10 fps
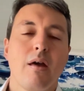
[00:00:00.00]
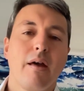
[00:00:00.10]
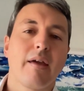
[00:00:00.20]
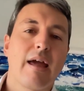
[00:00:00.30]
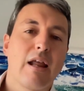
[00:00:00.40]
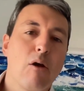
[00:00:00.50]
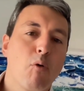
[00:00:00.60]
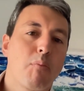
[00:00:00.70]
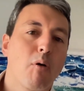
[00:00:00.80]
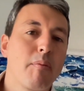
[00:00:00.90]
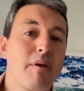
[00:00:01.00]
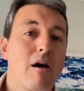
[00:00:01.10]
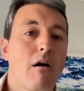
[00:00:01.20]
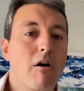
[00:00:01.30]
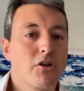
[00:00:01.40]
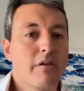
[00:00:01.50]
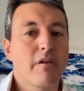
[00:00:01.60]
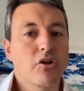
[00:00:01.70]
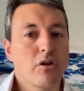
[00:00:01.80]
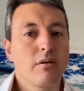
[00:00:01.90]
Again, it would probably be a harsh
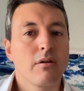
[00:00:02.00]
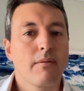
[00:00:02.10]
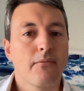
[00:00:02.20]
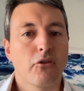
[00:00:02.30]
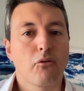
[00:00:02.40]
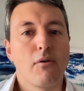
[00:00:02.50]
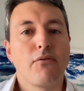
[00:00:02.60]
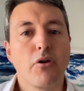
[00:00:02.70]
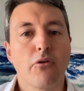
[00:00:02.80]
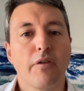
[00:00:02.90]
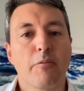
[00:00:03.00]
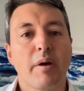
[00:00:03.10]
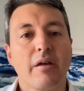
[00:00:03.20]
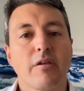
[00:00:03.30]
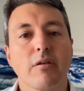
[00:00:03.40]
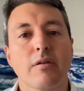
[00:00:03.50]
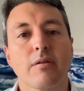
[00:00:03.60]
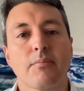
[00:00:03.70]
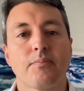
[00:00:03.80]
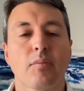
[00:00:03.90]
decision to refuse on this basis,
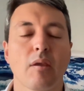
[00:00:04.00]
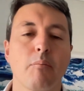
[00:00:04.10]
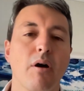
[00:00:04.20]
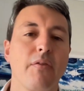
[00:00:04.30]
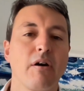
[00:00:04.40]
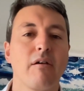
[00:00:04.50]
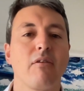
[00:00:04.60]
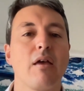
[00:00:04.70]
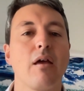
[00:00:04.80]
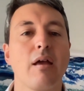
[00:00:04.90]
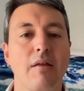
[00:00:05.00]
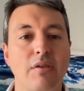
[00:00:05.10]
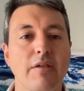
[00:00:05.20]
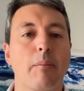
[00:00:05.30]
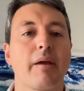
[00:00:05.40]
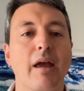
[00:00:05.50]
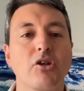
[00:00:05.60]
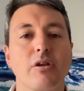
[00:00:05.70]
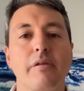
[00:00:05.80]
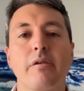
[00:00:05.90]
but the idea in these
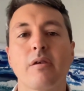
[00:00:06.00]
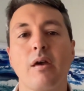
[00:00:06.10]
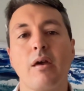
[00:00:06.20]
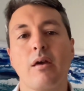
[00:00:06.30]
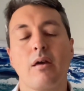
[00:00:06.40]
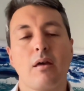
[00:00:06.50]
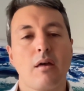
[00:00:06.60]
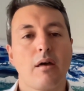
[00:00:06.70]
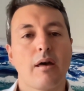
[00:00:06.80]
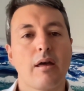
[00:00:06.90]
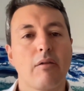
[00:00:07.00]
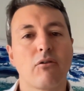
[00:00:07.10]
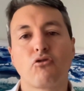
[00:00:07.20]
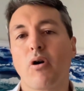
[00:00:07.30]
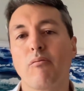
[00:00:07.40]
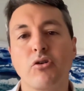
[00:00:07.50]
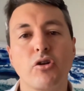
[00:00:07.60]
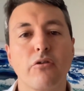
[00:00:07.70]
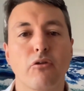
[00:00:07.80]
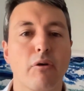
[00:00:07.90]
applications is to try and
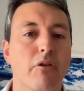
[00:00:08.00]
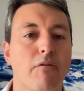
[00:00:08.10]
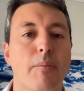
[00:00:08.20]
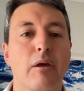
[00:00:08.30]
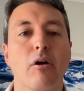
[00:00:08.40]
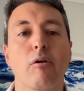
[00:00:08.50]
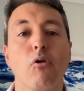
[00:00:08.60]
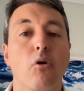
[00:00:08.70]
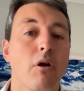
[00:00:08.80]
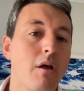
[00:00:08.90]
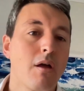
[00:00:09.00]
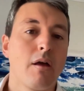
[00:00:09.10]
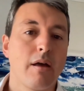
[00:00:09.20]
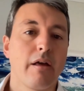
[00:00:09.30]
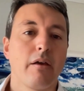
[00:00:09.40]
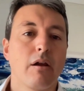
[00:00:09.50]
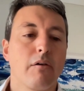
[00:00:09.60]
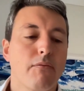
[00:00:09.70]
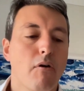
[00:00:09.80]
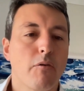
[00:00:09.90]
reduce the risk of something going wrong,
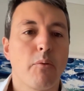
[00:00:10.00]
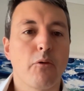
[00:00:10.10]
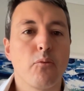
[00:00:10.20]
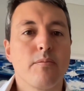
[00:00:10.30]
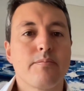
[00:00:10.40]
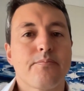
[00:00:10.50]
as far as possible.